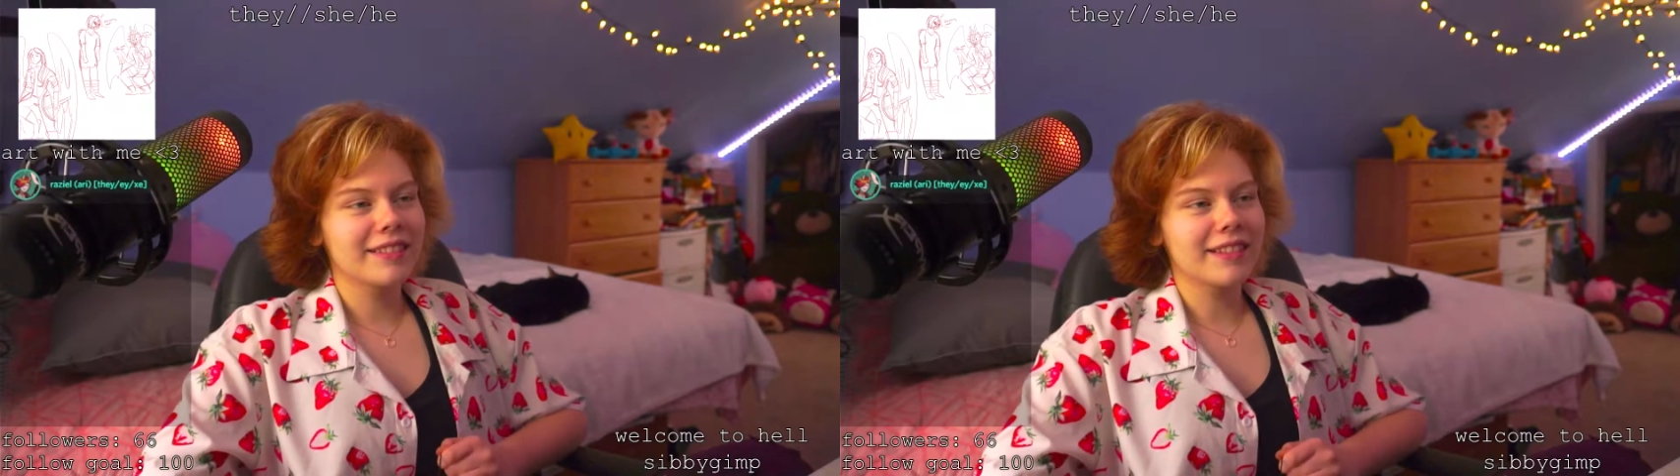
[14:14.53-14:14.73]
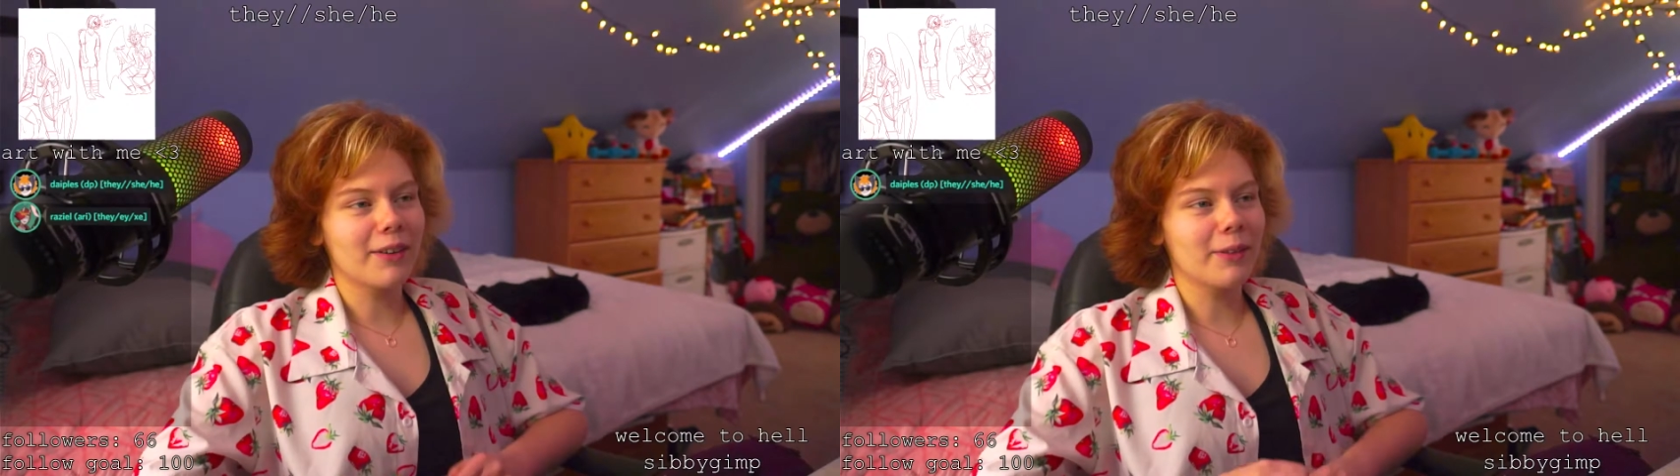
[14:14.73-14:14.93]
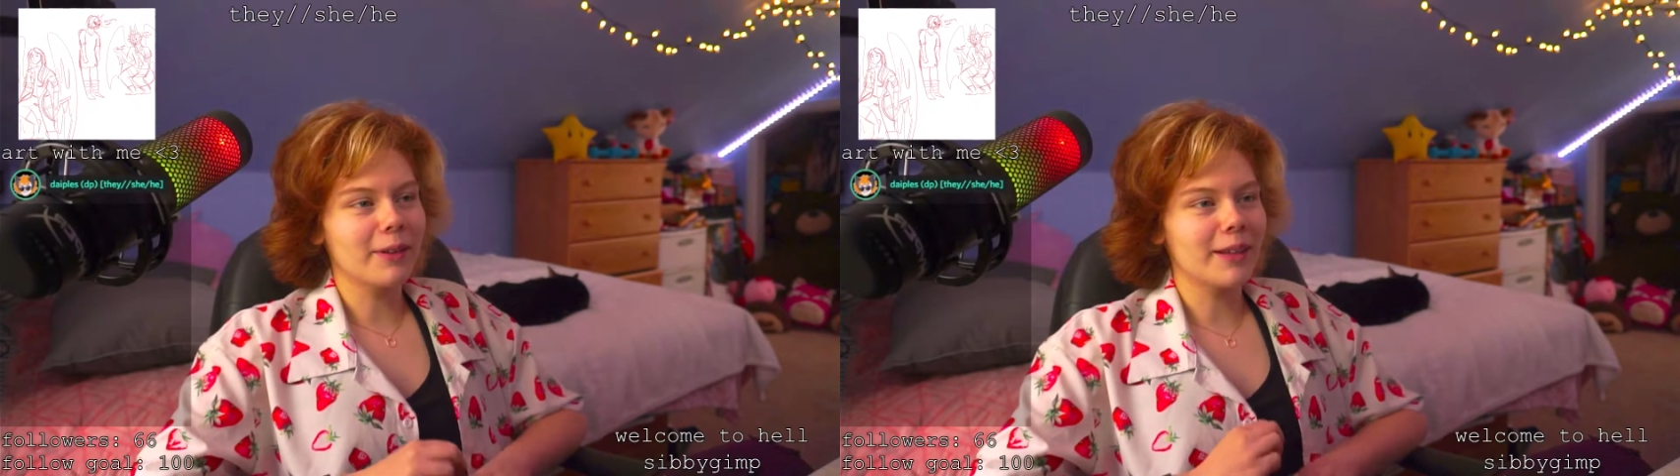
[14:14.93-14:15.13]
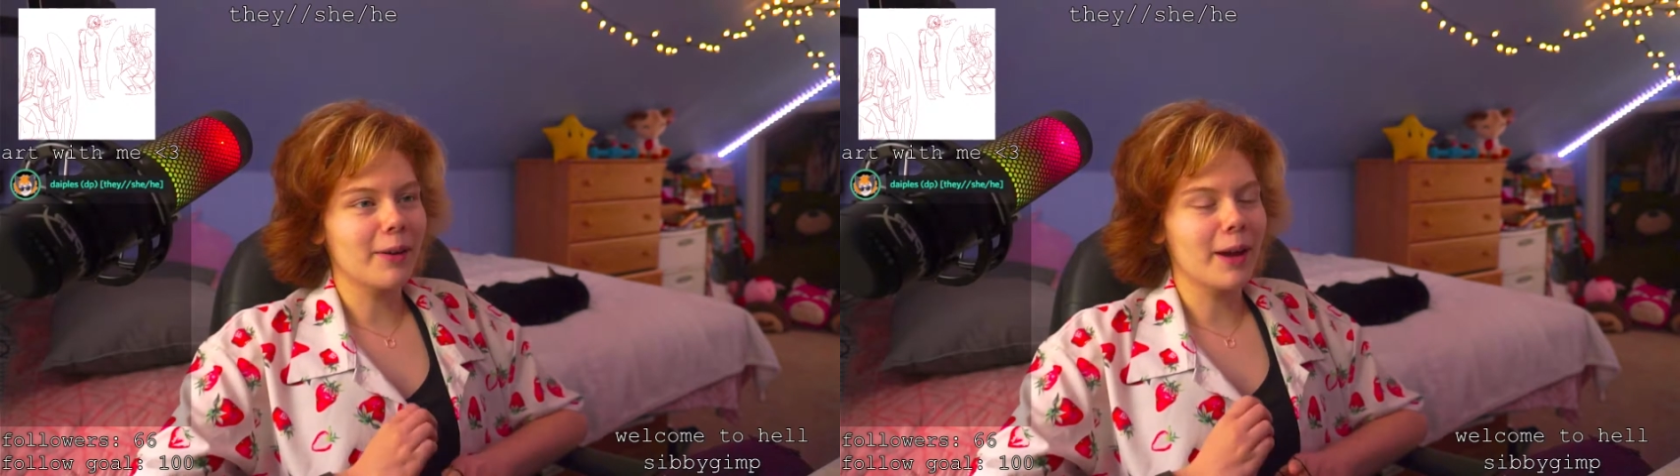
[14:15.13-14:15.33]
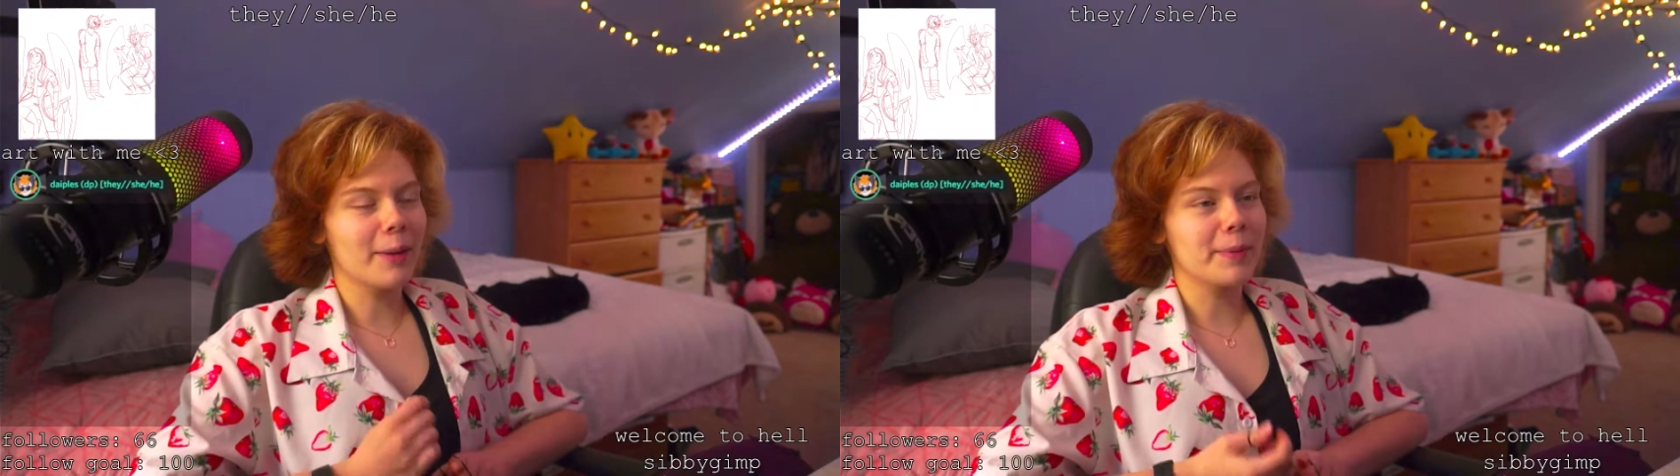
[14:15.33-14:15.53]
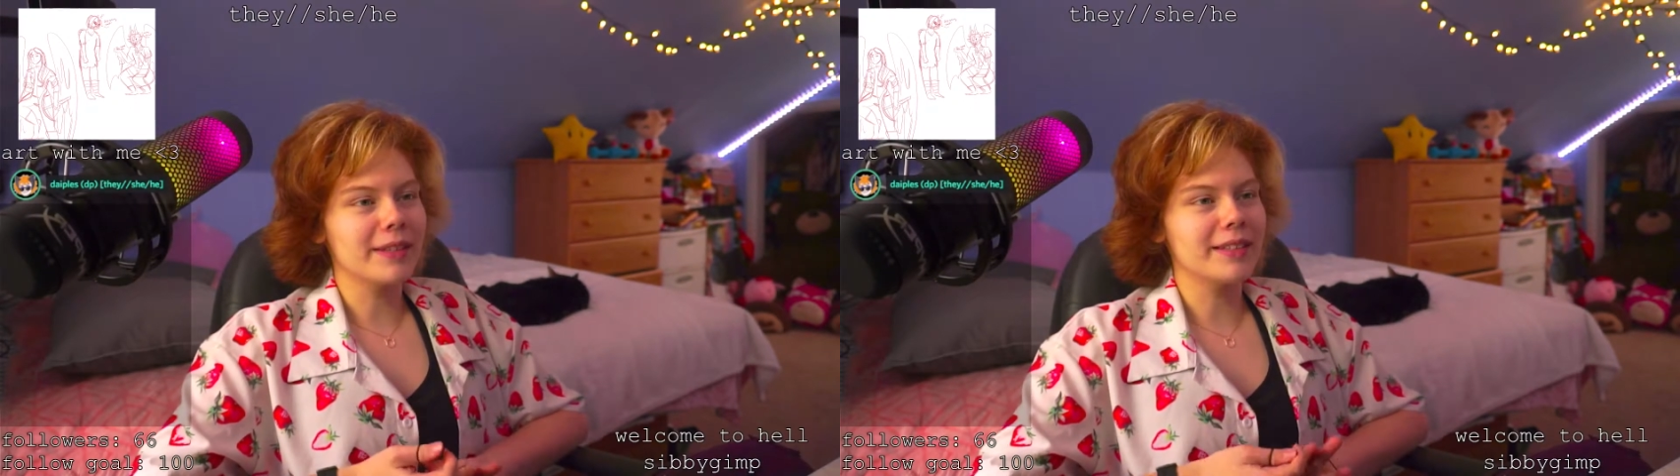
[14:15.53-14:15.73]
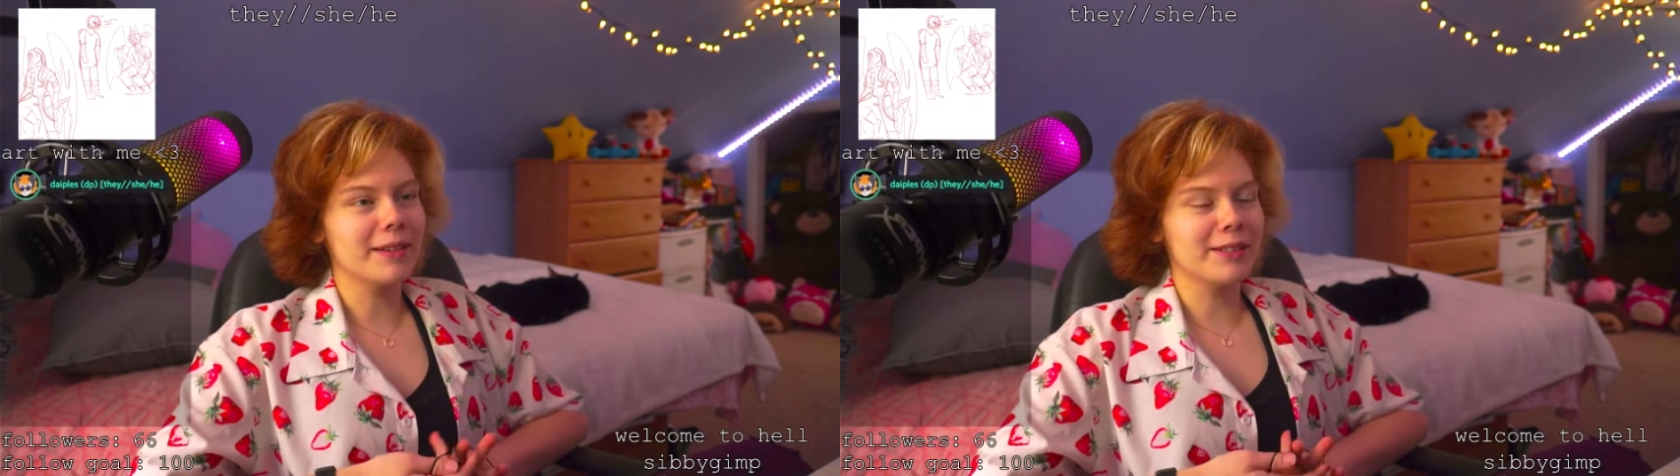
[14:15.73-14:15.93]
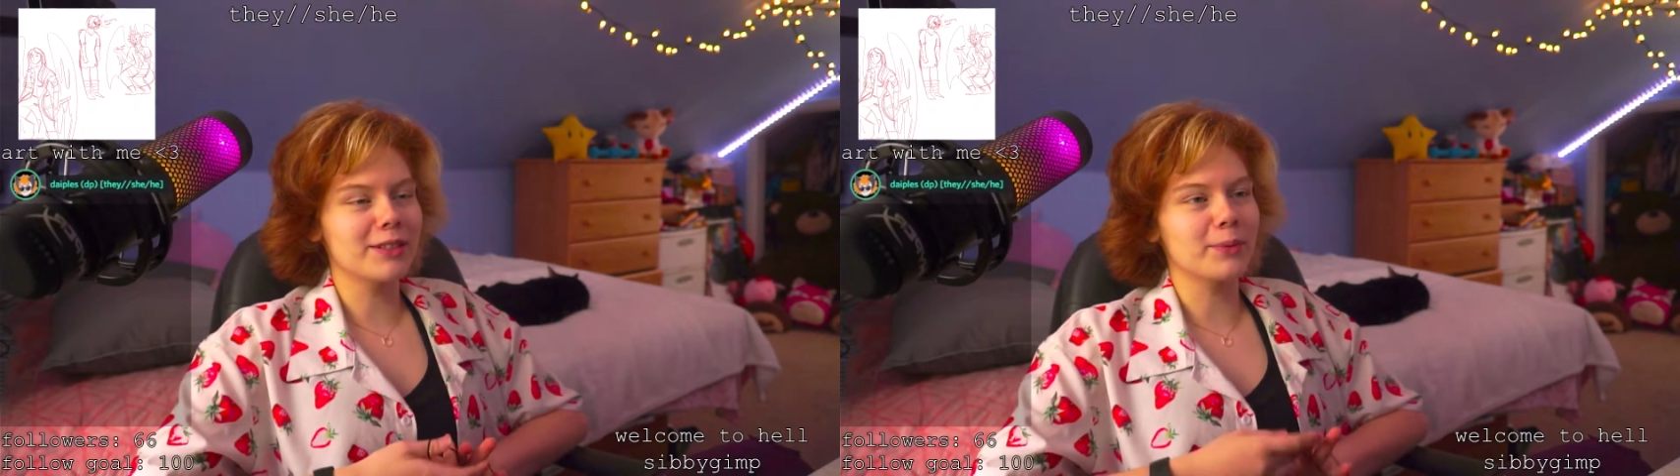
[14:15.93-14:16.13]
That's how it happens.
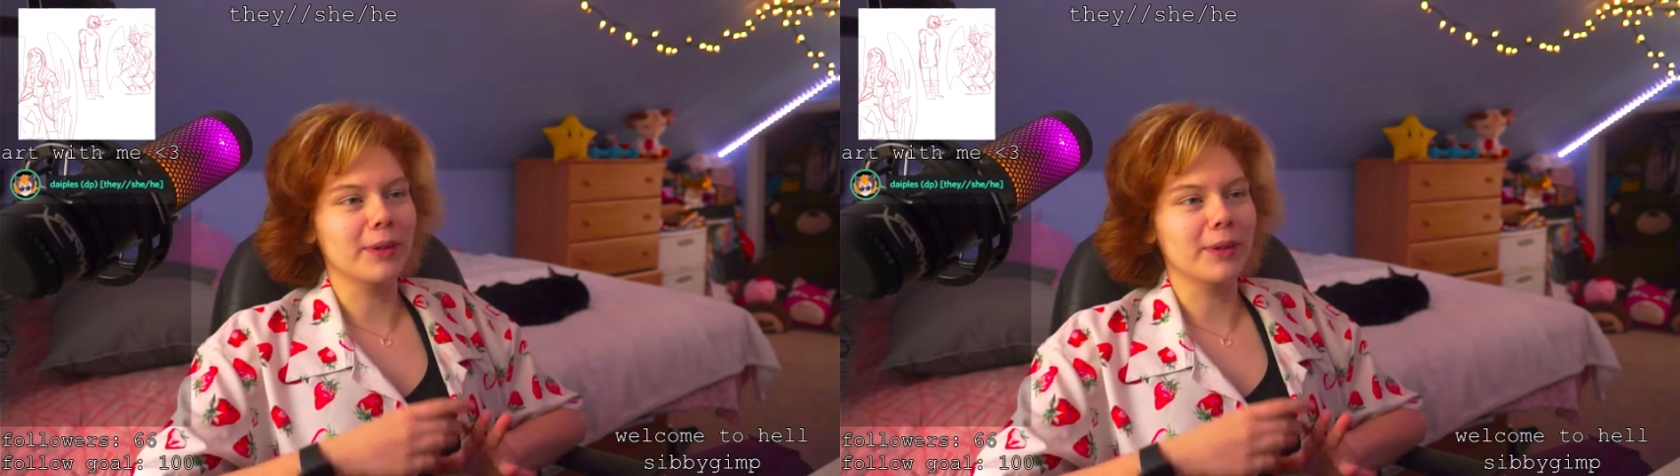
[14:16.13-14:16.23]
It's just a